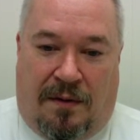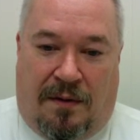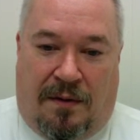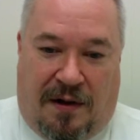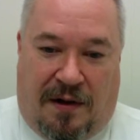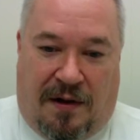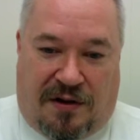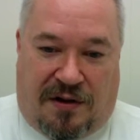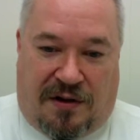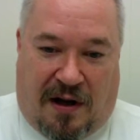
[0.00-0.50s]

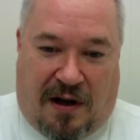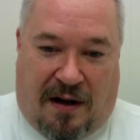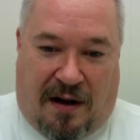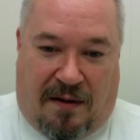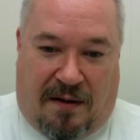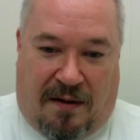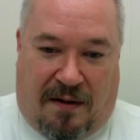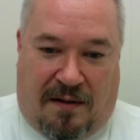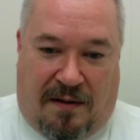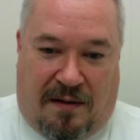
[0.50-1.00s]
this
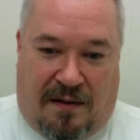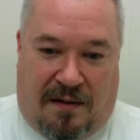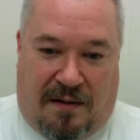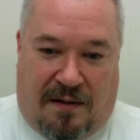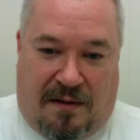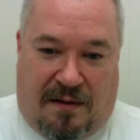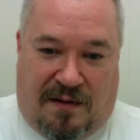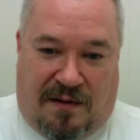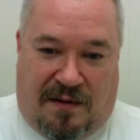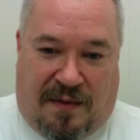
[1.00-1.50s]
child
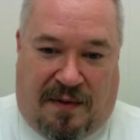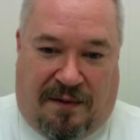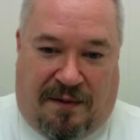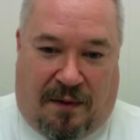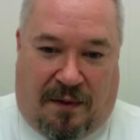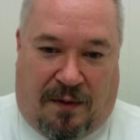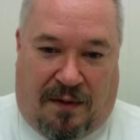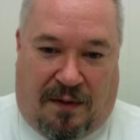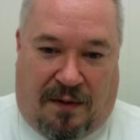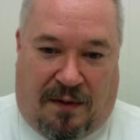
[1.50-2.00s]
is
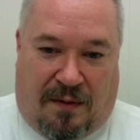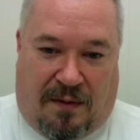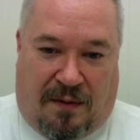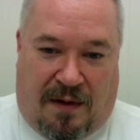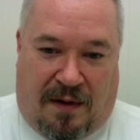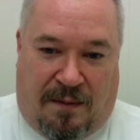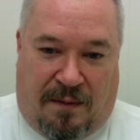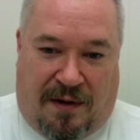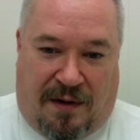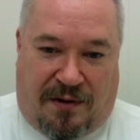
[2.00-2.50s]
before the
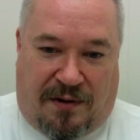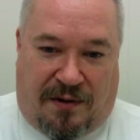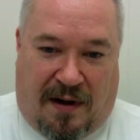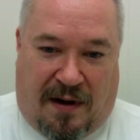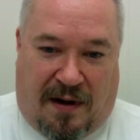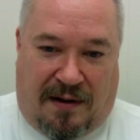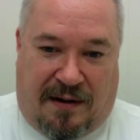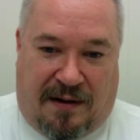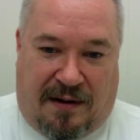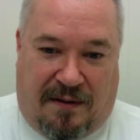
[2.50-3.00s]
court where you're
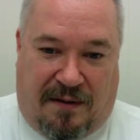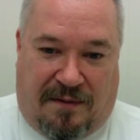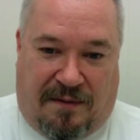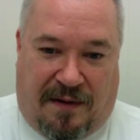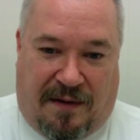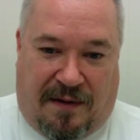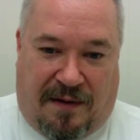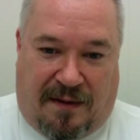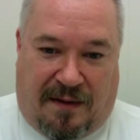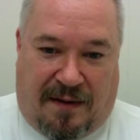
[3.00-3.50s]
trying to
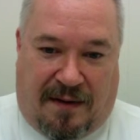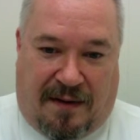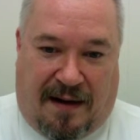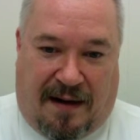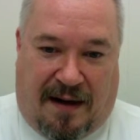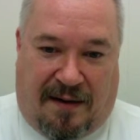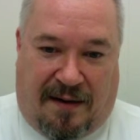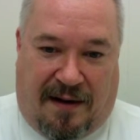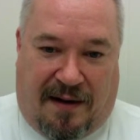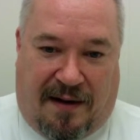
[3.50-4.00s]
figure out the
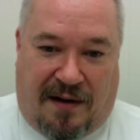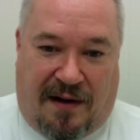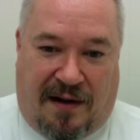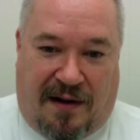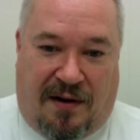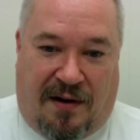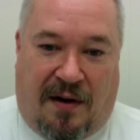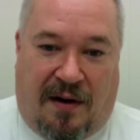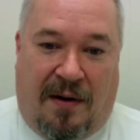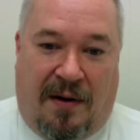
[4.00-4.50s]
guidelines and
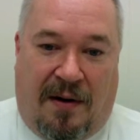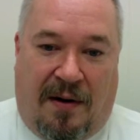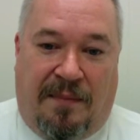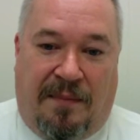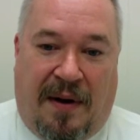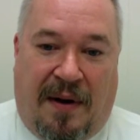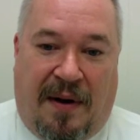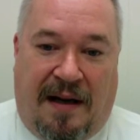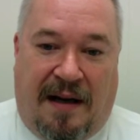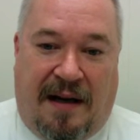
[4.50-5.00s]
you're already
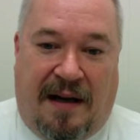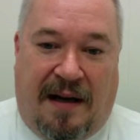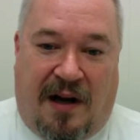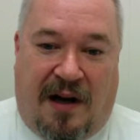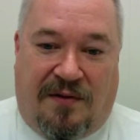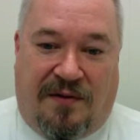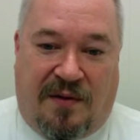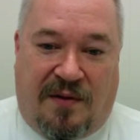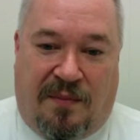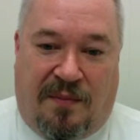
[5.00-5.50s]
paying
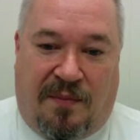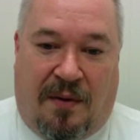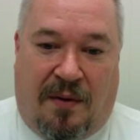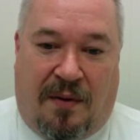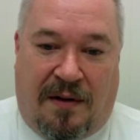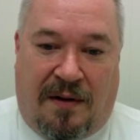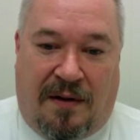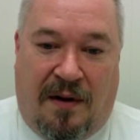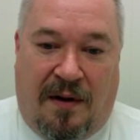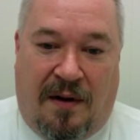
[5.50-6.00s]
child
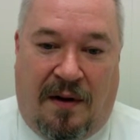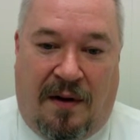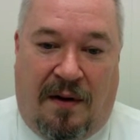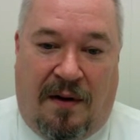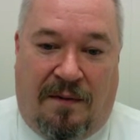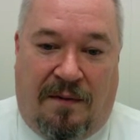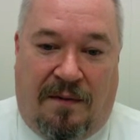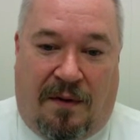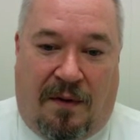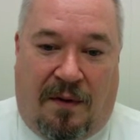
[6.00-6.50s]
support
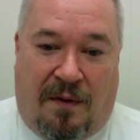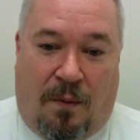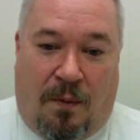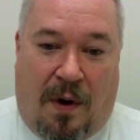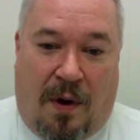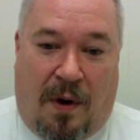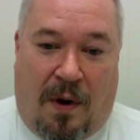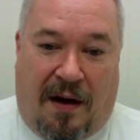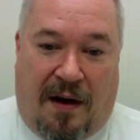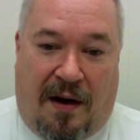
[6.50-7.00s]
for
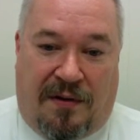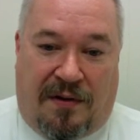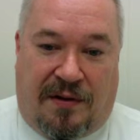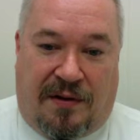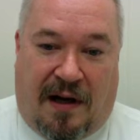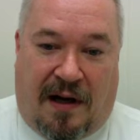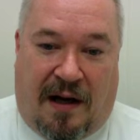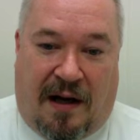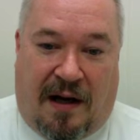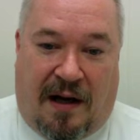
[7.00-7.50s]
one other
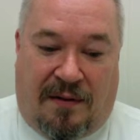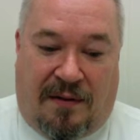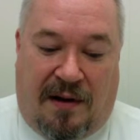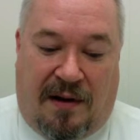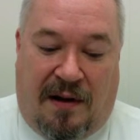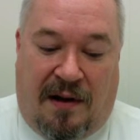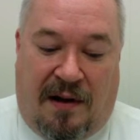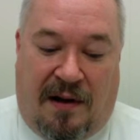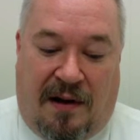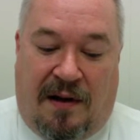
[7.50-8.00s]
child,
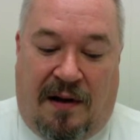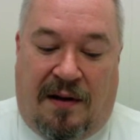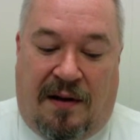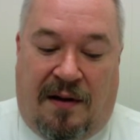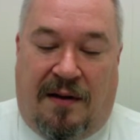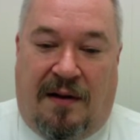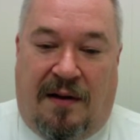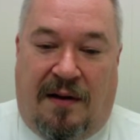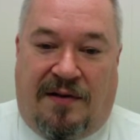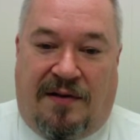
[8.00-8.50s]

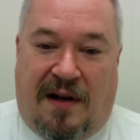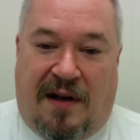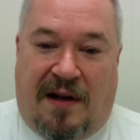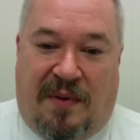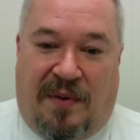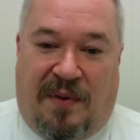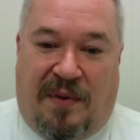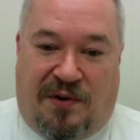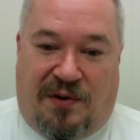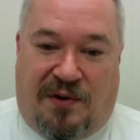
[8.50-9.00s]
instead of
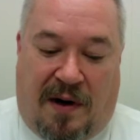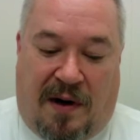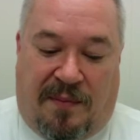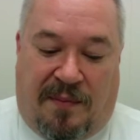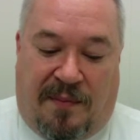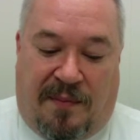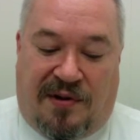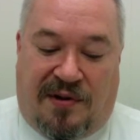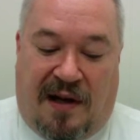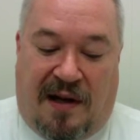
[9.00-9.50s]
being
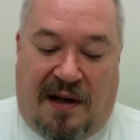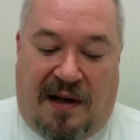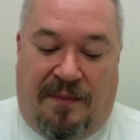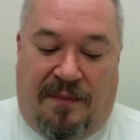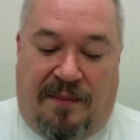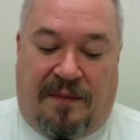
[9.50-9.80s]
20%,